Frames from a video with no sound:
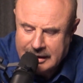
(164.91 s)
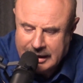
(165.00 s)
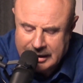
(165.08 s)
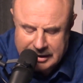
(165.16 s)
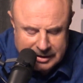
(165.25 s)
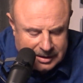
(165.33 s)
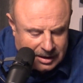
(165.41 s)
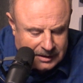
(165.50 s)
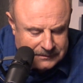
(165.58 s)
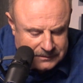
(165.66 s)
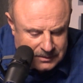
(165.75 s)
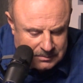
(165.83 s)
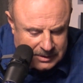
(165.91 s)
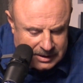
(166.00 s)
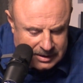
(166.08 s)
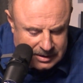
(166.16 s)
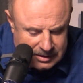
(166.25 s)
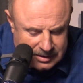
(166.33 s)
And he thought for a
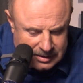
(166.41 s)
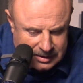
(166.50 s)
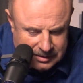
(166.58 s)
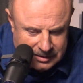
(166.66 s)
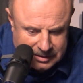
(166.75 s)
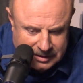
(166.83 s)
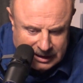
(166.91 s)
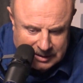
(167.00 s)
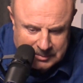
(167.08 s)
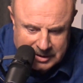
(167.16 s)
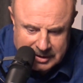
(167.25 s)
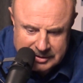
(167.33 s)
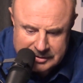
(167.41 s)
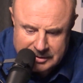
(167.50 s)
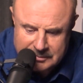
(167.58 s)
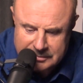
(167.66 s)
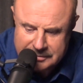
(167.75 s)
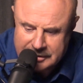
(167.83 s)
minute. He looked at me and he
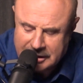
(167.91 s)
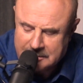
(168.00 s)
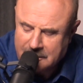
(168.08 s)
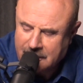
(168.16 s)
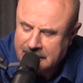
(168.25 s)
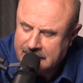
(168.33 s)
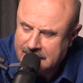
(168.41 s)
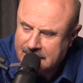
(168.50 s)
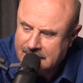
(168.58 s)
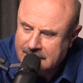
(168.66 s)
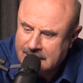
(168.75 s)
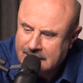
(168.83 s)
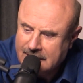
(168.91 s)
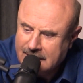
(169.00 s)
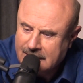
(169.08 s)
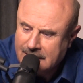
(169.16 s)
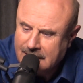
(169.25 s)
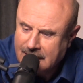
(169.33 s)
said, Well, Sonny boy,
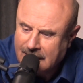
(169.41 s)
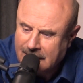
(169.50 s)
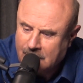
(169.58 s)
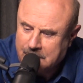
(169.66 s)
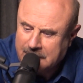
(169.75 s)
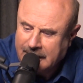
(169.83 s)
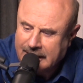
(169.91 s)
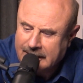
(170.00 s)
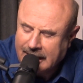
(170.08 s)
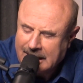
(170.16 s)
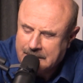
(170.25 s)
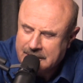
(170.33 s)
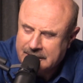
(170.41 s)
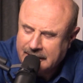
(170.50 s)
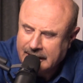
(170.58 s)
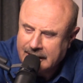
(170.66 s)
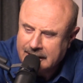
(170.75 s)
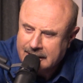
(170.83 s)
I hope it hadn't happened
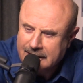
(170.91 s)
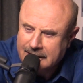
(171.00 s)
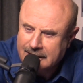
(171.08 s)
yet.